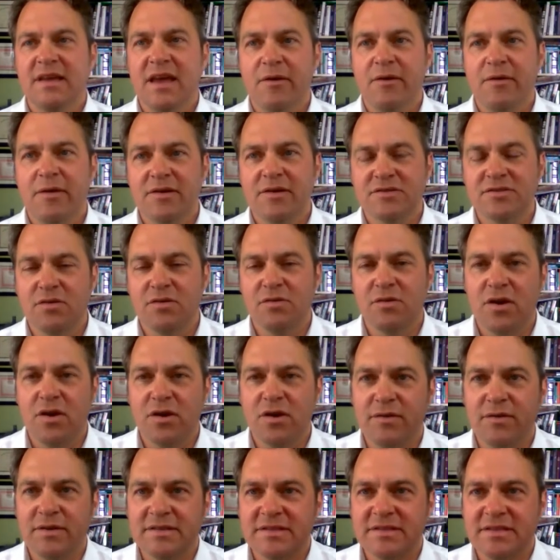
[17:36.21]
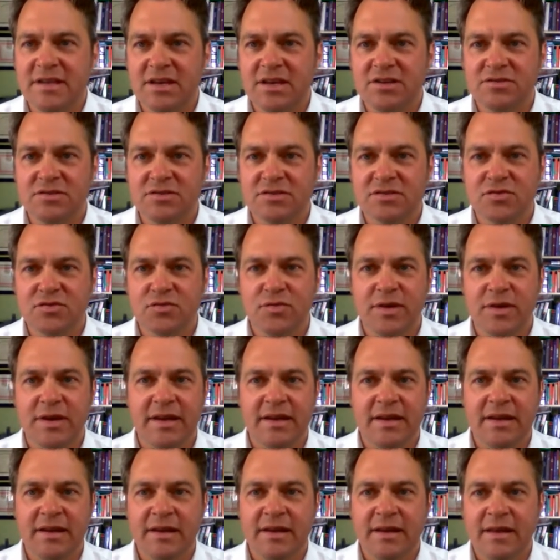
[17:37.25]
carriers no longer at station
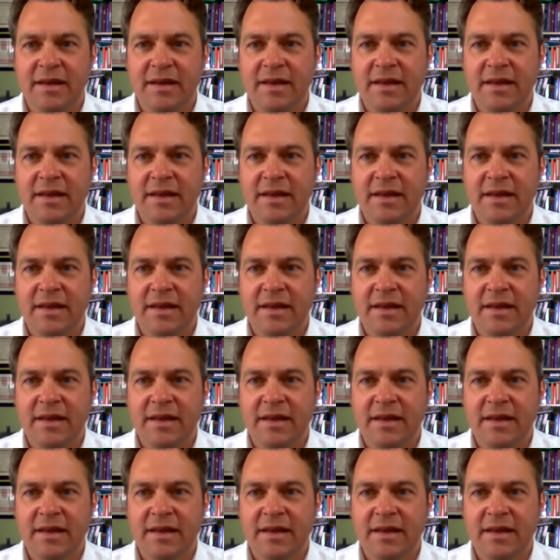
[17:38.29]
screen,